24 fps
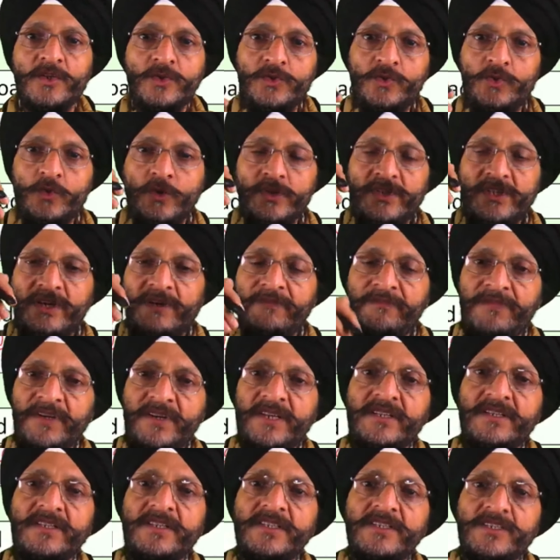So the
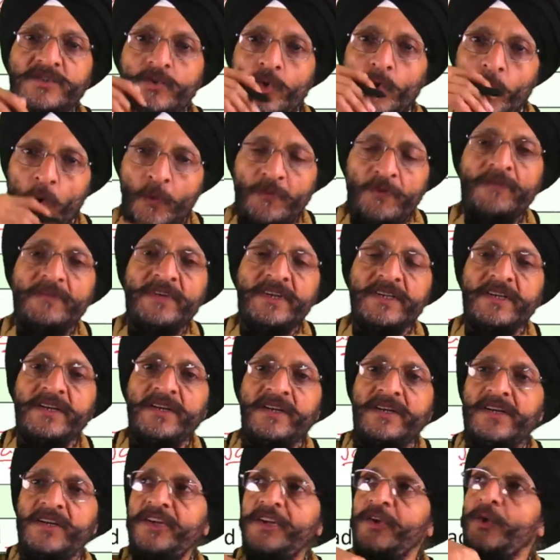workers of our
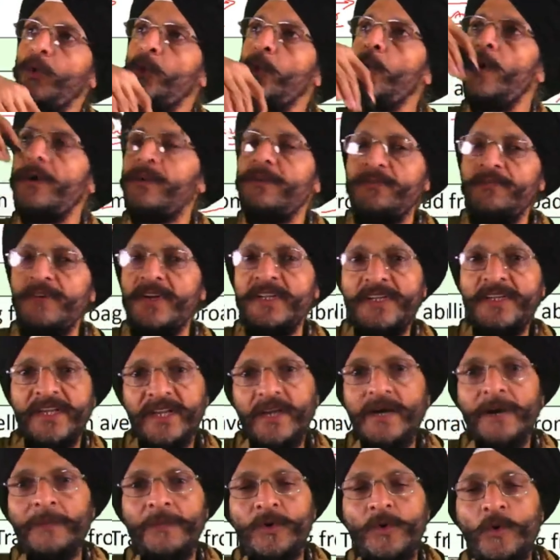country who are working
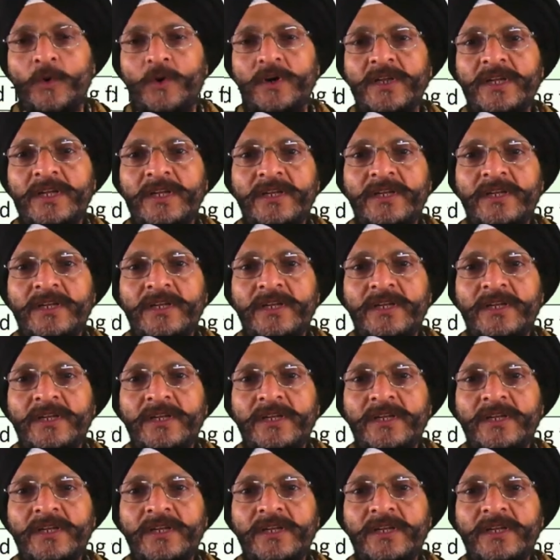abroad,